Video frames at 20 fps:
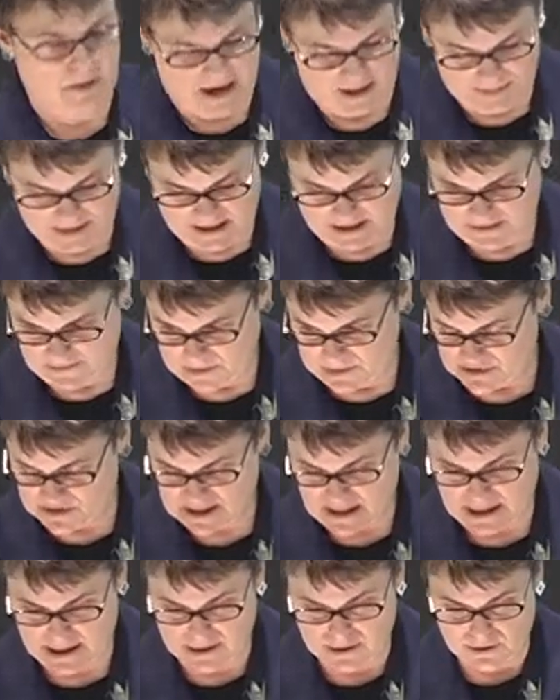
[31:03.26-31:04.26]
by medieval
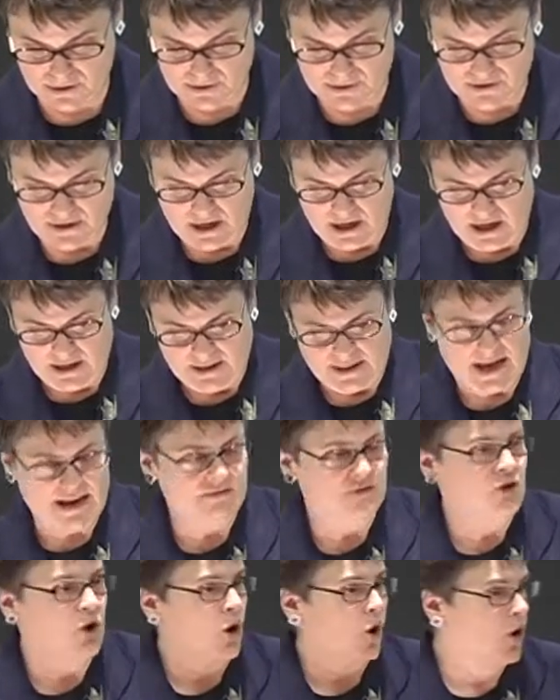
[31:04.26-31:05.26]
standards. They
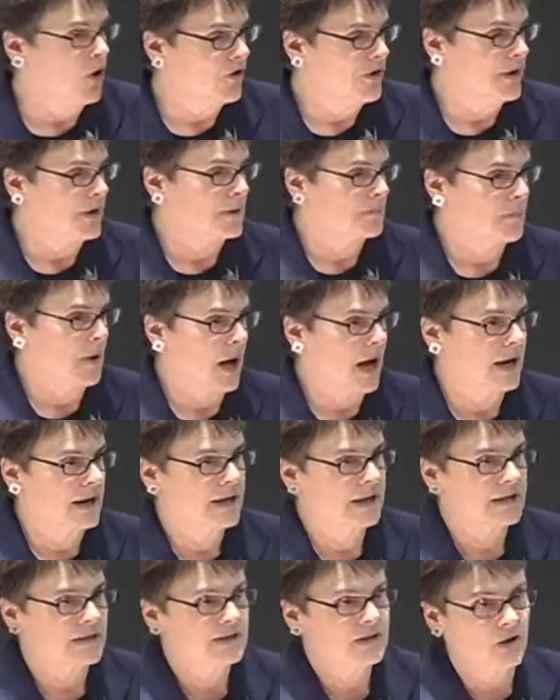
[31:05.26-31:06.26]
have tall, thin
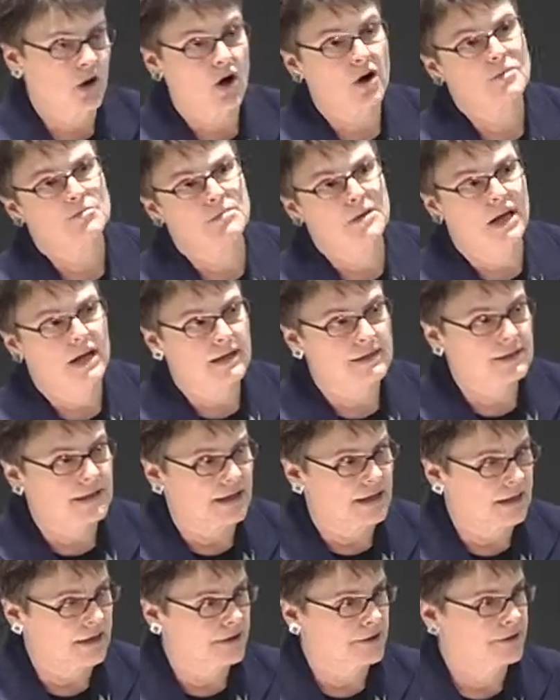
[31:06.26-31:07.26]
bodies, long blonde
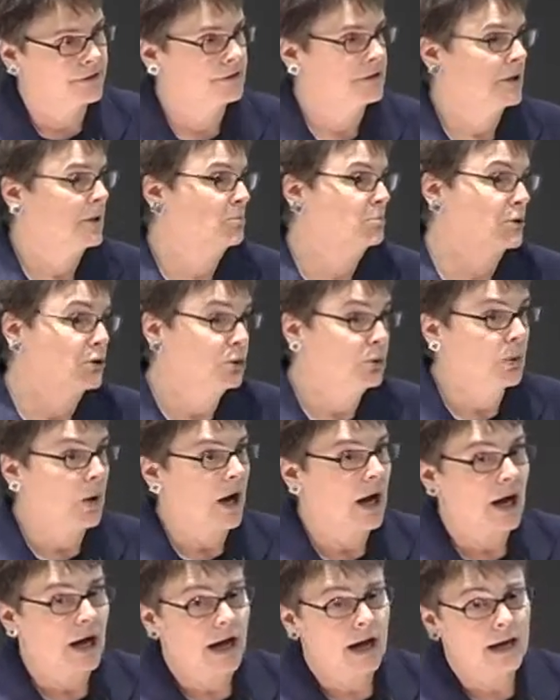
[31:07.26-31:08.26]
hair, blue
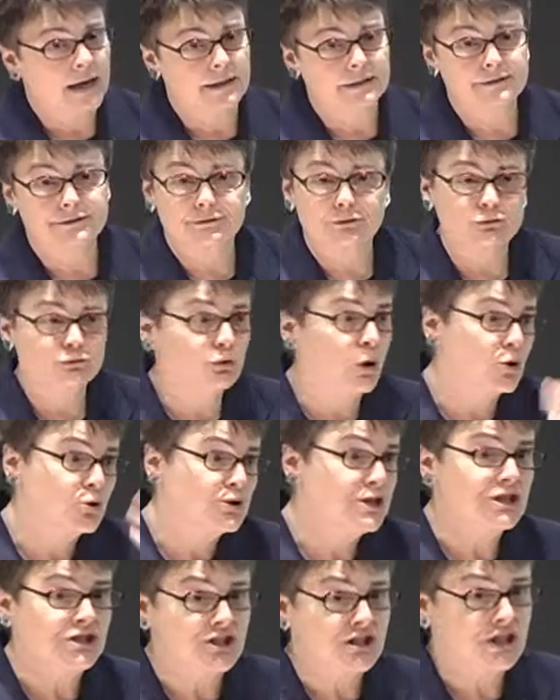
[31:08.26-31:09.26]
eyes,
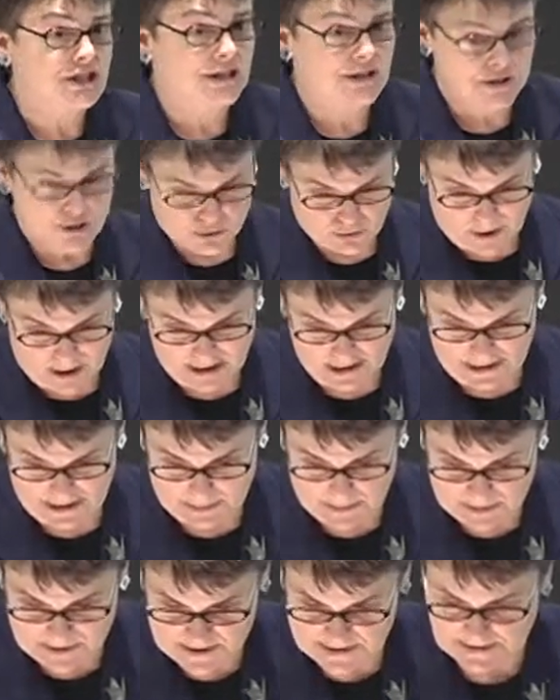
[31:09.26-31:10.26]
rosy cheeks, red
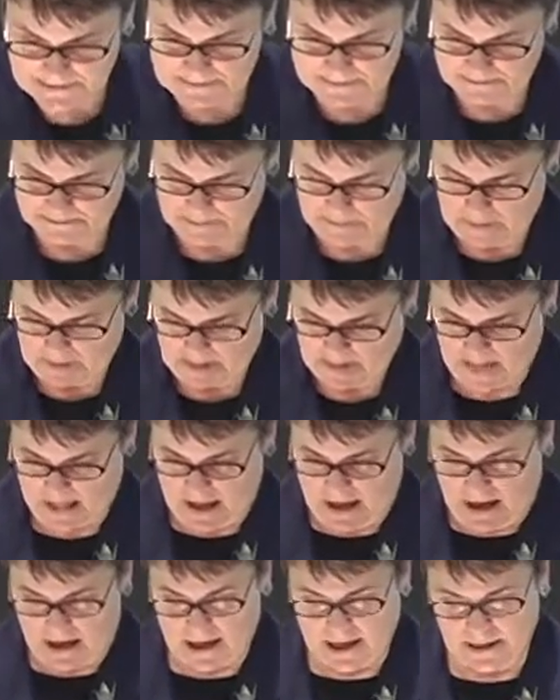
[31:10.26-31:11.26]
lips.
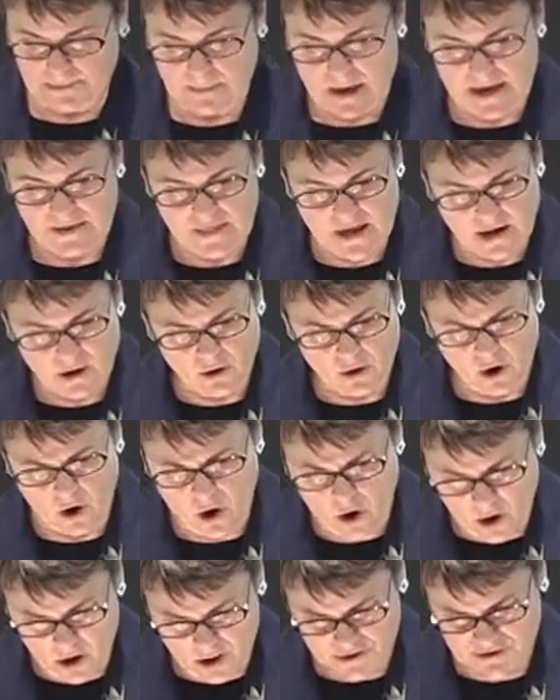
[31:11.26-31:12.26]
Um, and they are
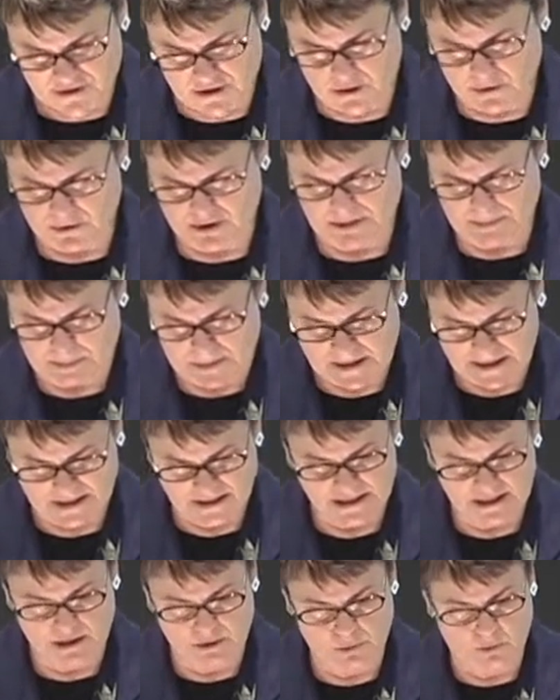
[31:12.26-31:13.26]
also
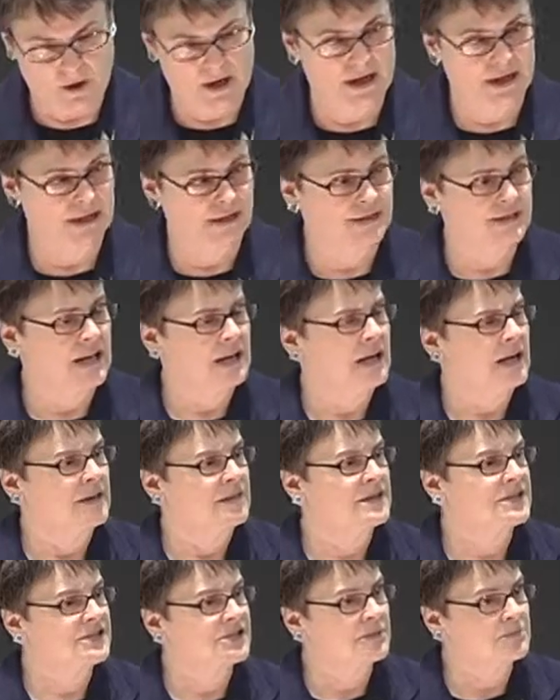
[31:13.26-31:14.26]
depicted in ways
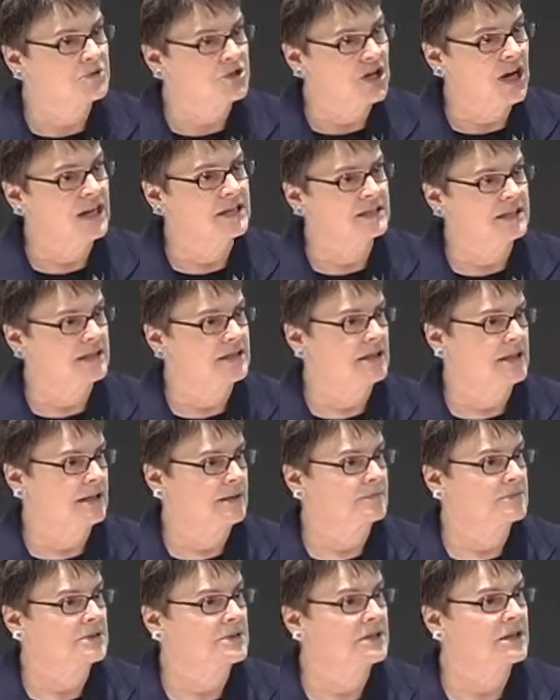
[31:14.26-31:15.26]
that subjected
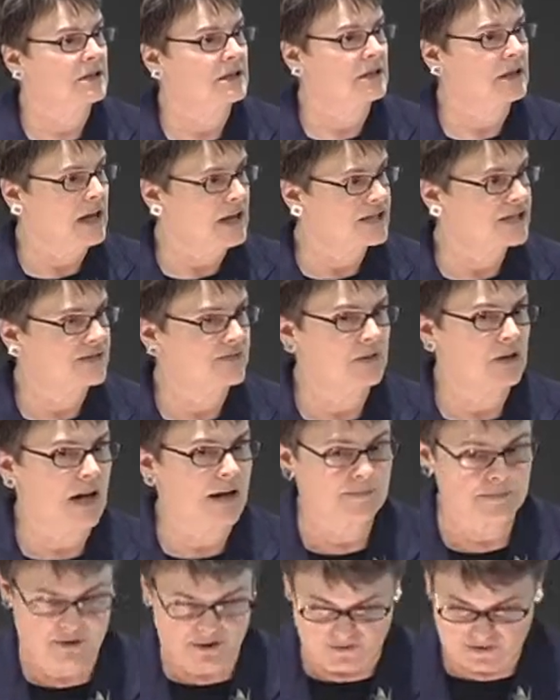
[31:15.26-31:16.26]
them to the lustful
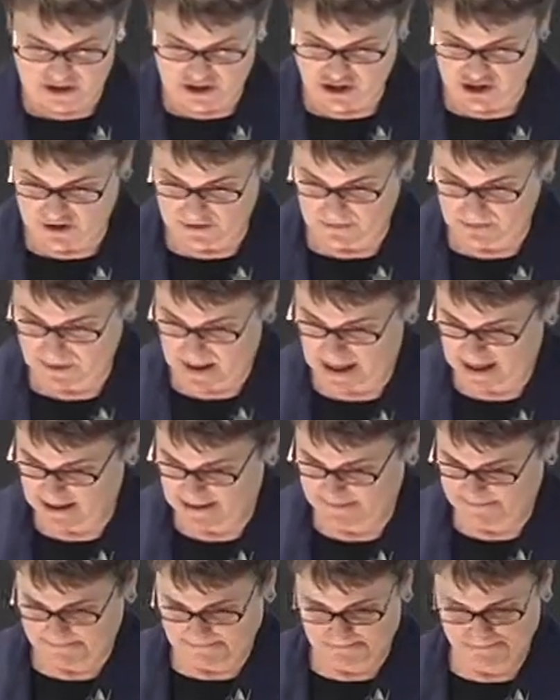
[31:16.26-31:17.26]
observation of
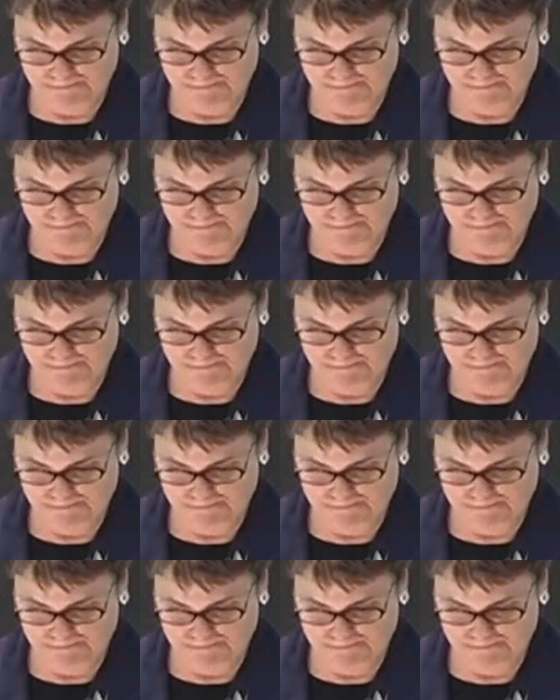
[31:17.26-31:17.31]
men,